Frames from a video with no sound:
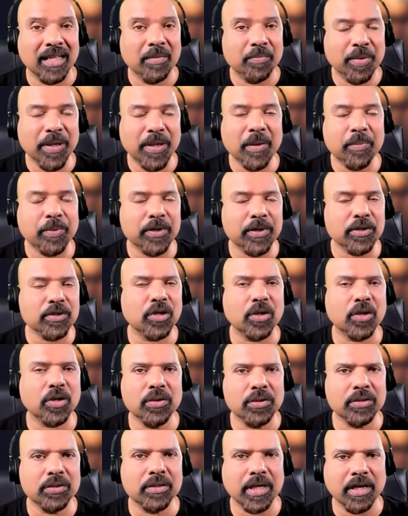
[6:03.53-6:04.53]
People
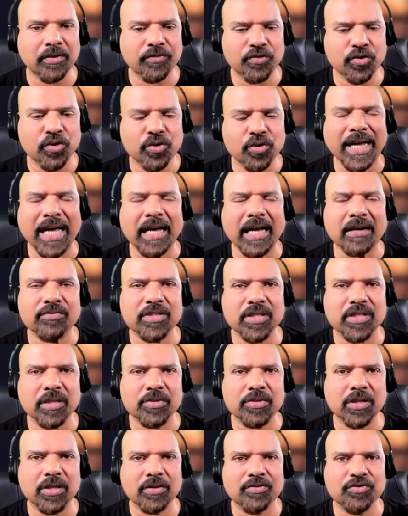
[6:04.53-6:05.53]
don't, if you have
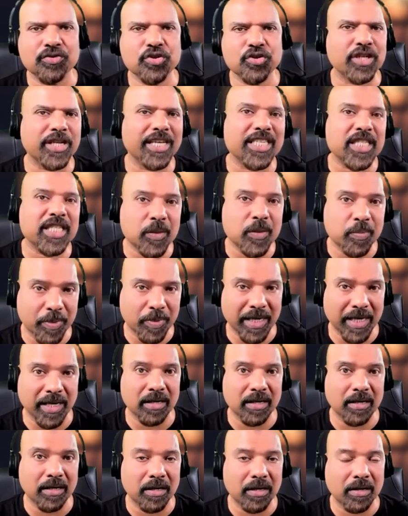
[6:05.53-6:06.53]
some sort of chest
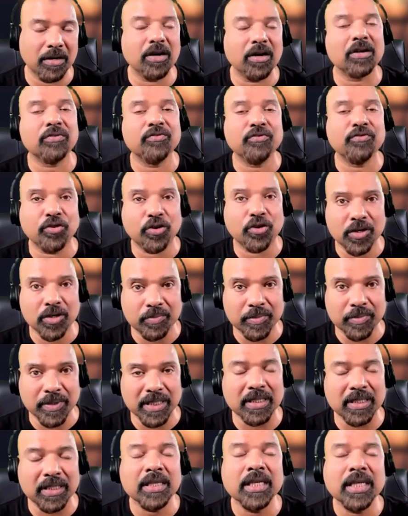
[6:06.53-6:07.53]
pain, God
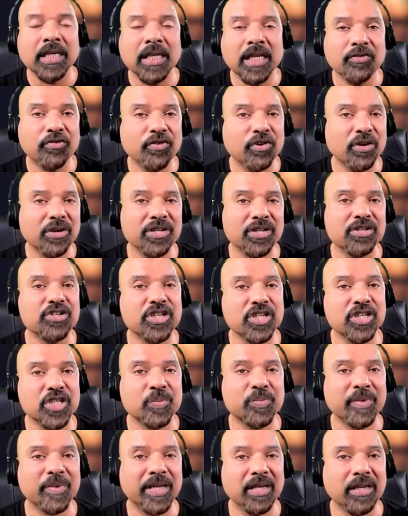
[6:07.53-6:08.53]
forbid, if you've got a
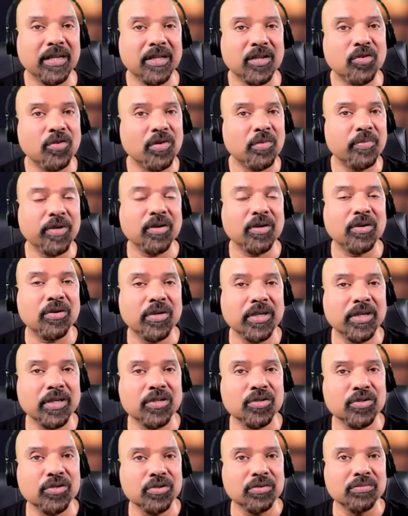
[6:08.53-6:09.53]
chest pain, you'll be
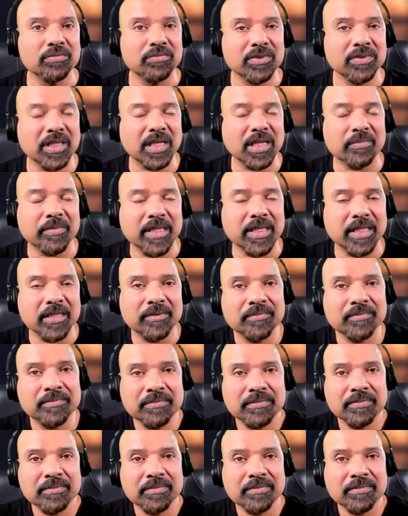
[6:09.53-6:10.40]
going to whom? Tell me.